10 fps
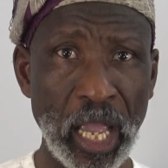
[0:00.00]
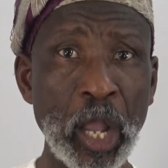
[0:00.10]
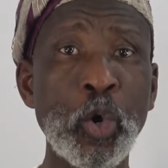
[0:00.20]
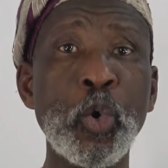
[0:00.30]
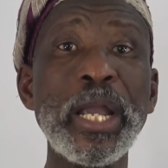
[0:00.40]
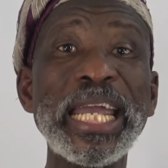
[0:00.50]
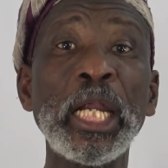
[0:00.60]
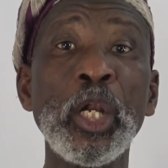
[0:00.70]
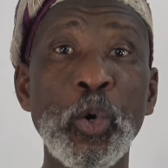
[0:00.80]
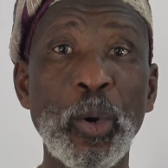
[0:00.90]
a
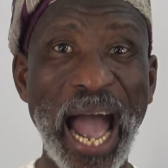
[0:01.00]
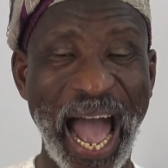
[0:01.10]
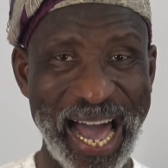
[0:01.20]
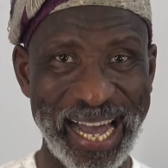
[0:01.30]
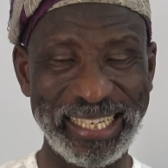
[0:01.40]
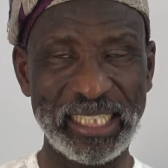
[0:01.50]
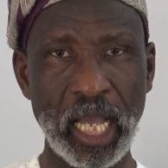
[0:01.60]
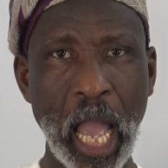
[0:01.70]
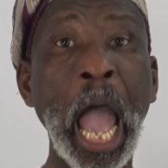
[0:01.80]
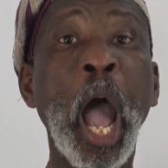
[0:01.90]
quick look
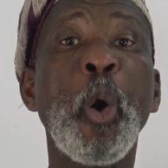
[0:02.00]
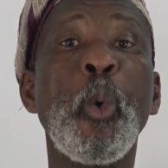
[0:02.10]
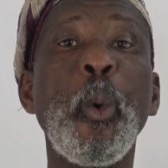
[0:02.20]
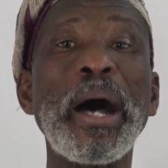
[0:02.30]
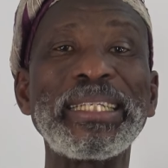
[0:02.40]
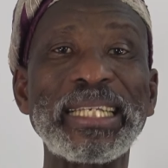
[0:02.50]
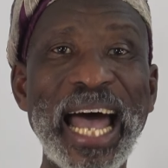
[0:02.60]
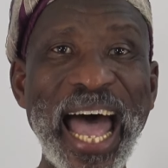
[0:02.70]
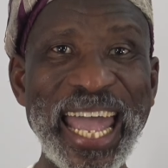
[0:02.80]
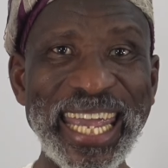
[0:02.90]
at
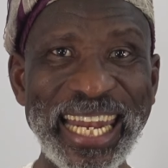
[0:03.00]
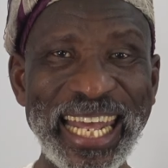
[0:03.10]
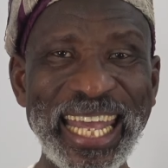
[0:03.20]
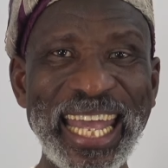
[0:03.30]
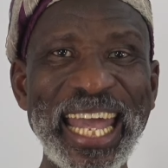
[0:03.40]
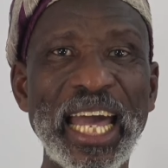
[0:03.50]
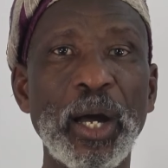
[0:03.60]
wasaili